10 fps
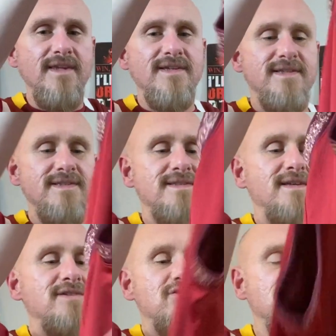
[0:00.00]
is
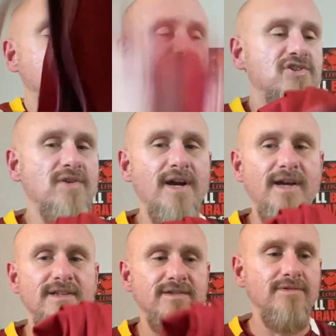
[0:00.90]
the jersey it's
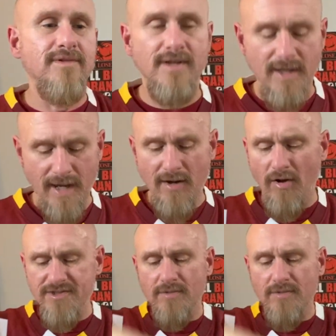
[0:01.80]
trying to. And also,